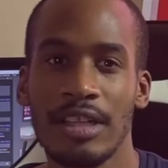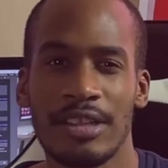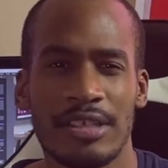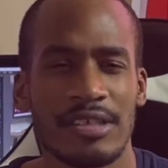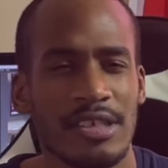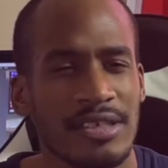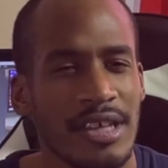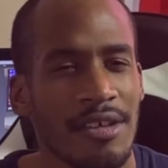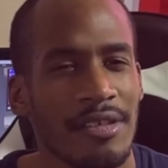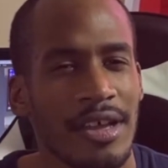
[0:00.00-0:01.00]
This could
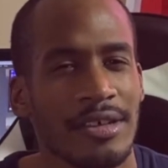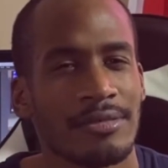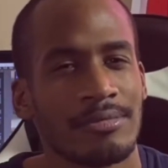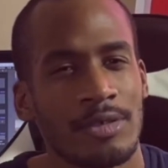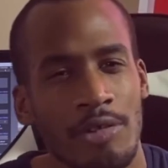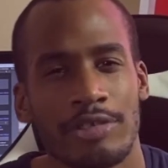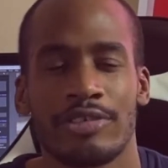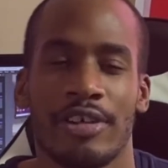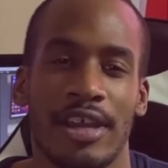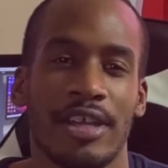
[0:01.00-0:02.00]
sound like torture
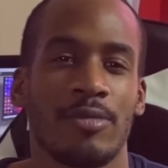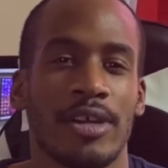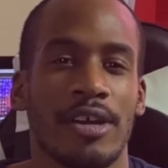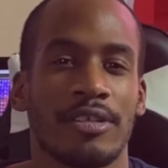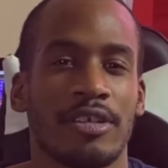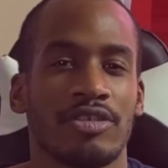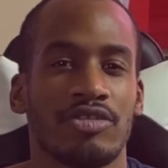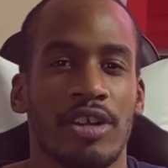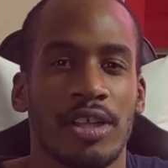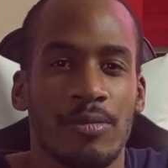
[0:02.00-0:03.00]
to anyone out there
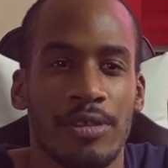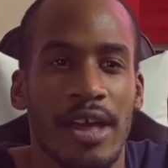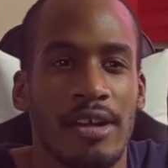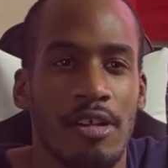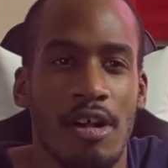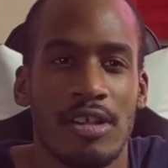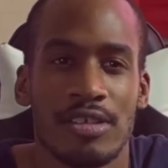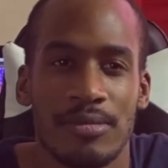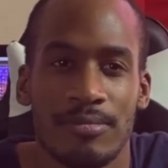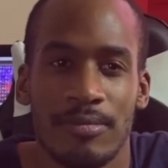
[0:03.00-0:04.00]
struggling with
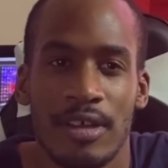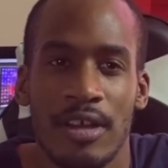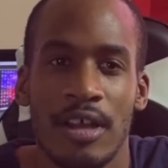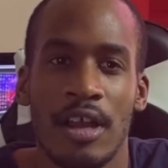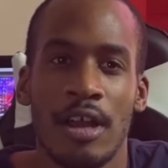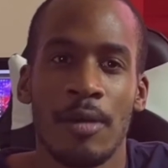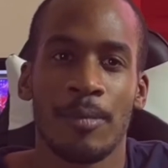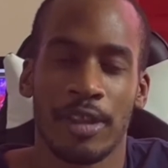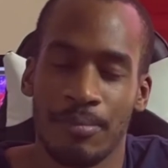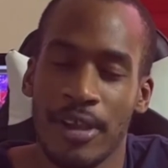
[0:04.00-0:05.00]
alcoholism,
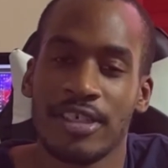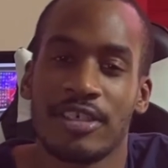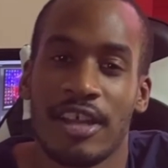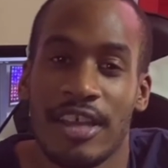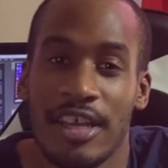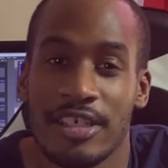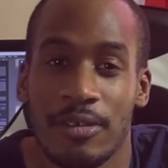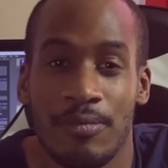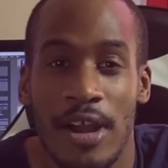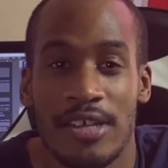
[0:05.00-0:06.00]
but the patient at hand
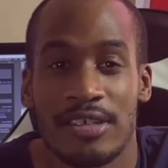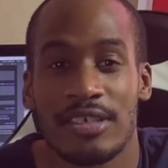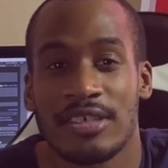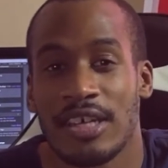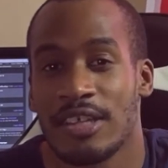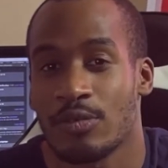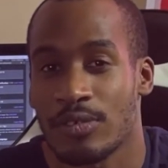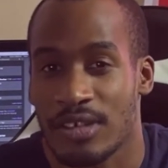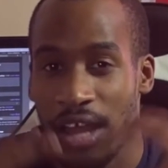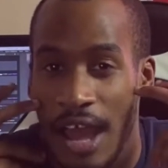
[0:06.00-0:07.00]
surprisingly said this was
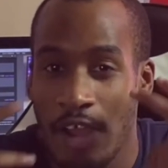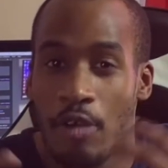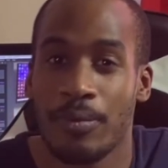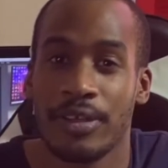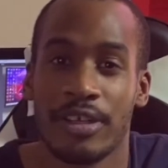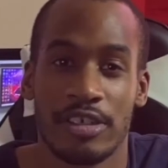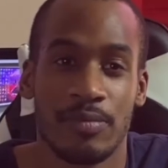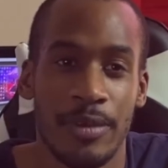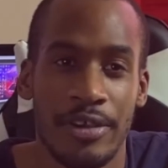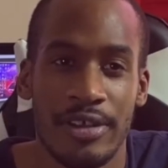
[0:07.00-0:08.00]
an eye opening
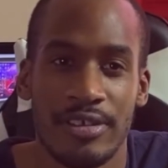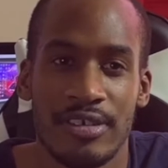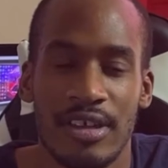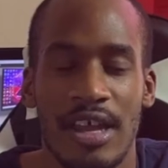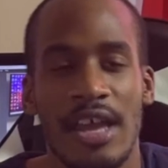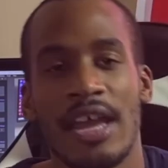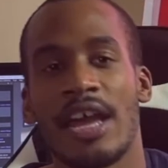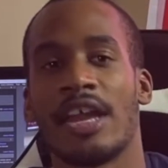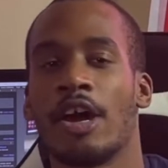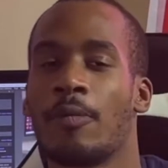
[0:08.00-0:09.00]
experience
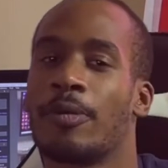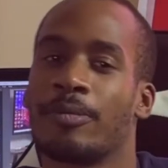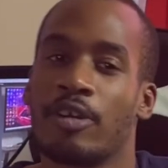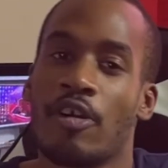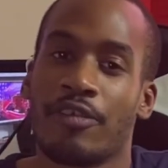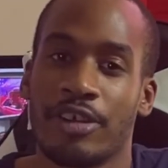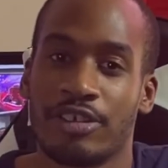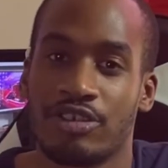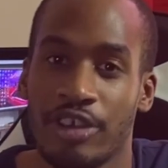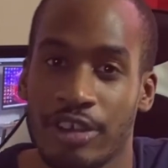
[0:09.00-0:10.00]
and helped him get over his
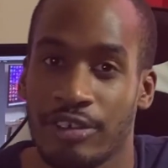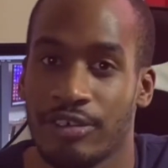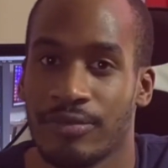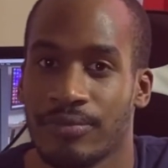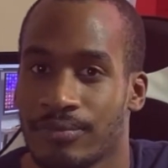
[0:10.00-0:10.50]
triggers.